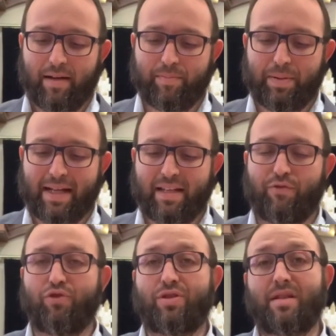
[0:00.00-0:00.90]
But if
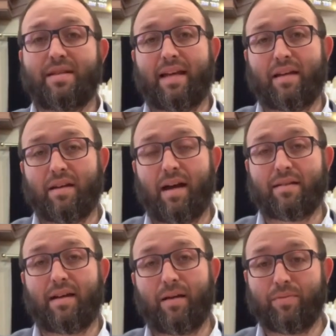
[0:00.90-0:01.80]
you did say it at
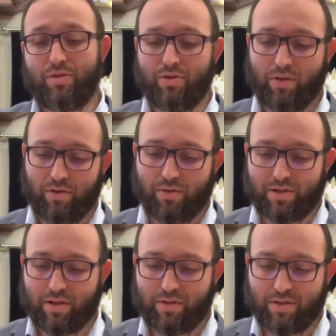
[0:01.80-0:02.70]
nighttime, you
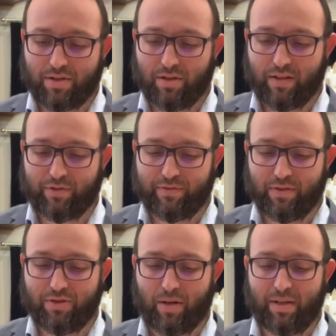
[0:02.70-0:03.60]
also still have
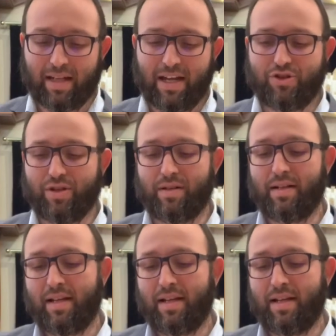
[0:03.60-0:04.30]
fulfilled your obligation.